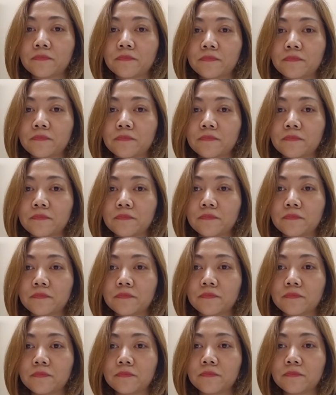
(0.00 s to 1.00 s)

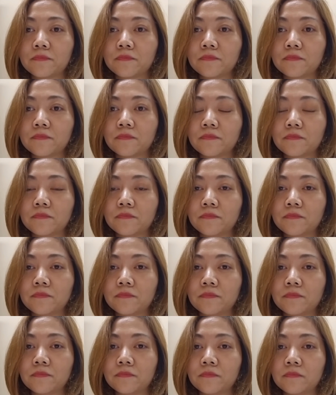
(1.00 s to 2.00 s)

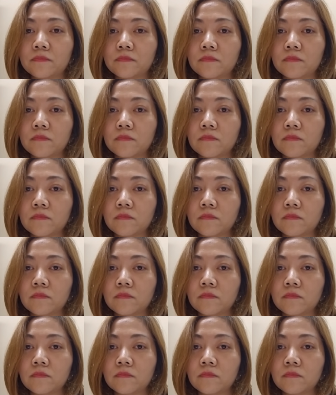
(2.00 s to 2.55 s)
The person shown says nothing.